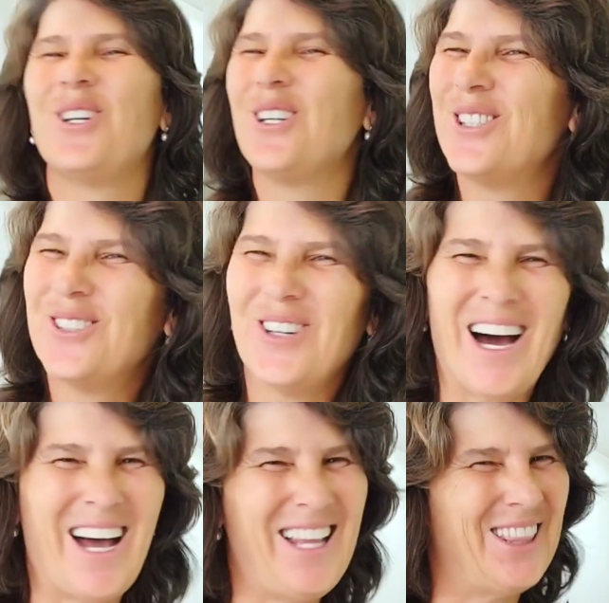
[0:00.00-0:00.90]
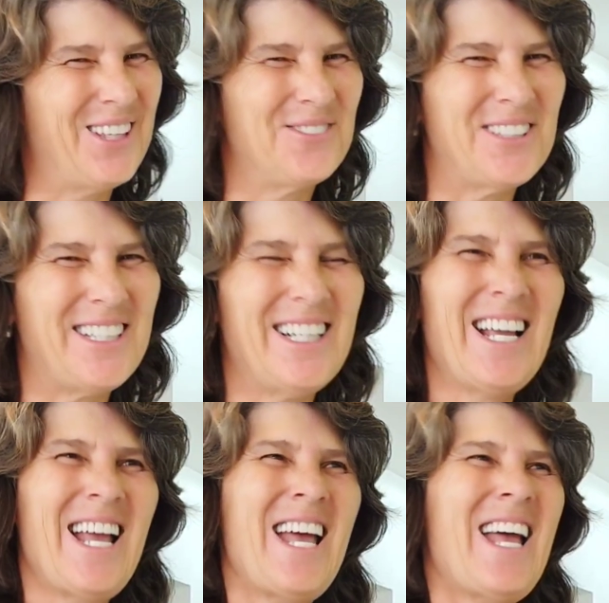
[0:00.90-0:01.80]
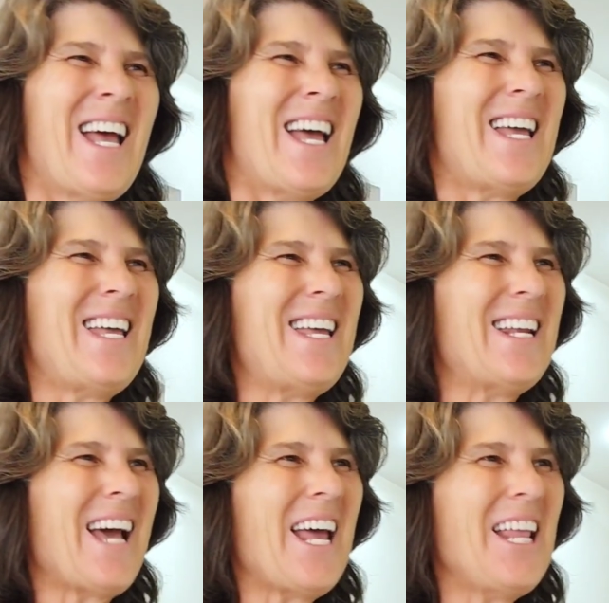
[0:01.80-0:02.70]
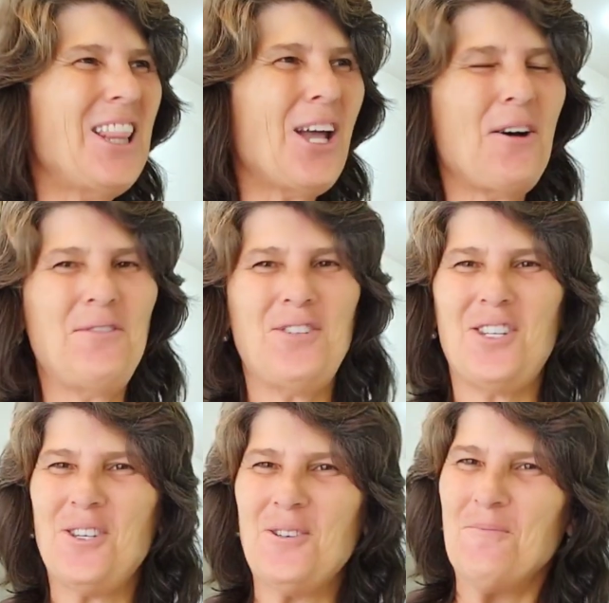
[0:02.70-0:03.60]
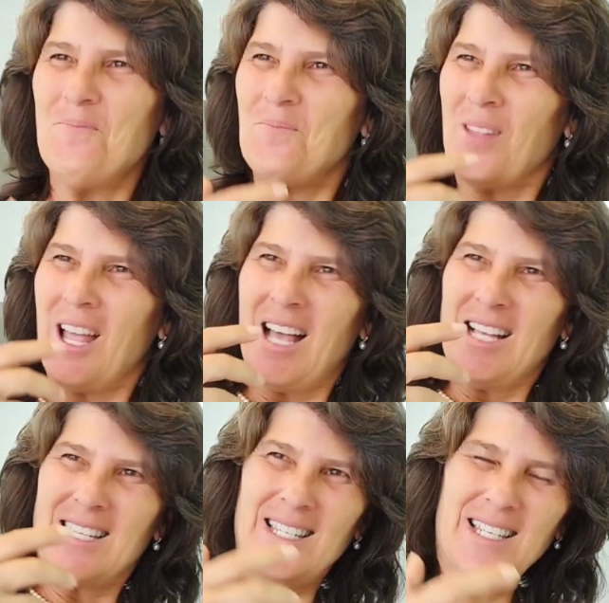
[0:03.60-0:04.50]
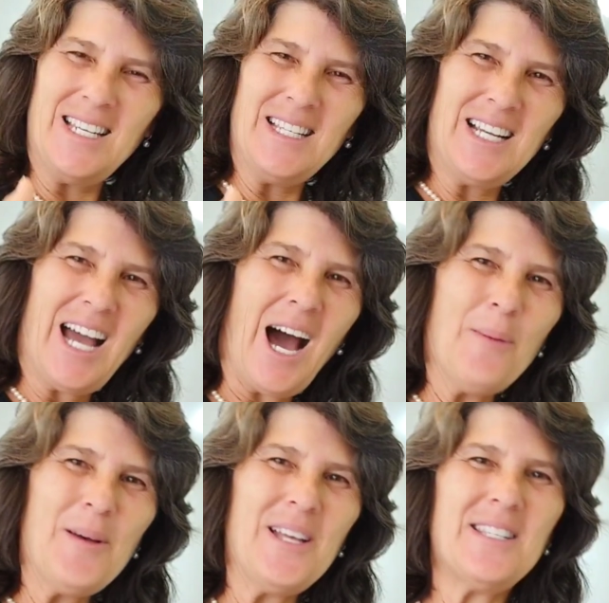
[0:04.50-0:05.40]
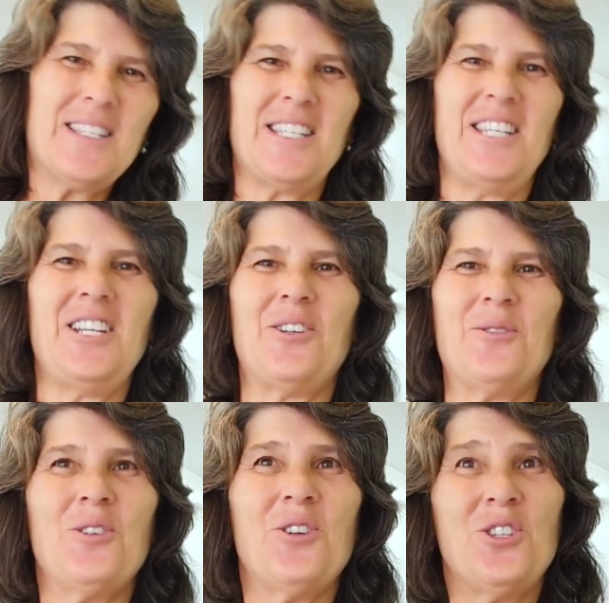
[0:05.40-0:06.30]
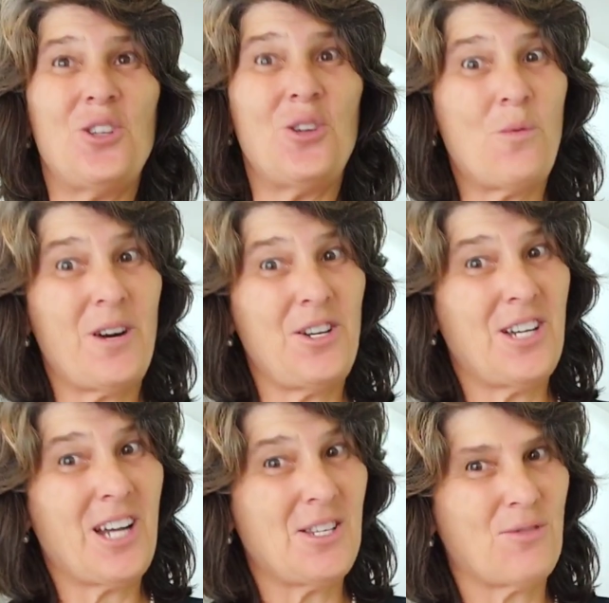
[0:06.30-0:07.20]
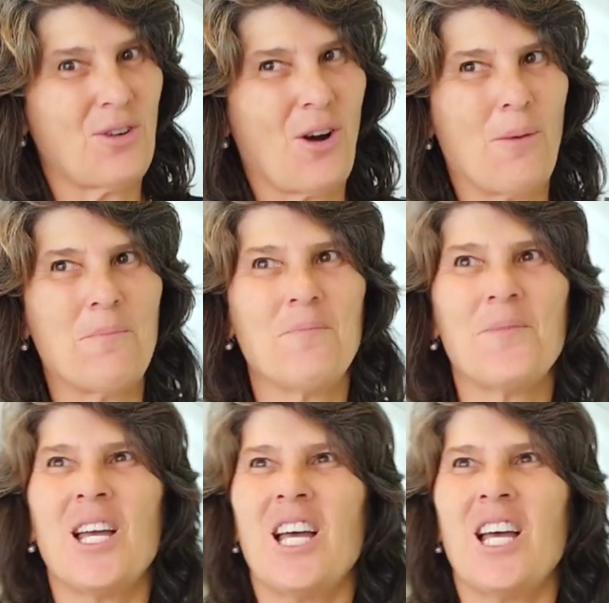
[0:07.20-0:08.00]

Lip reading: cool. I love it. And I love to see the comments, to know where you guys from,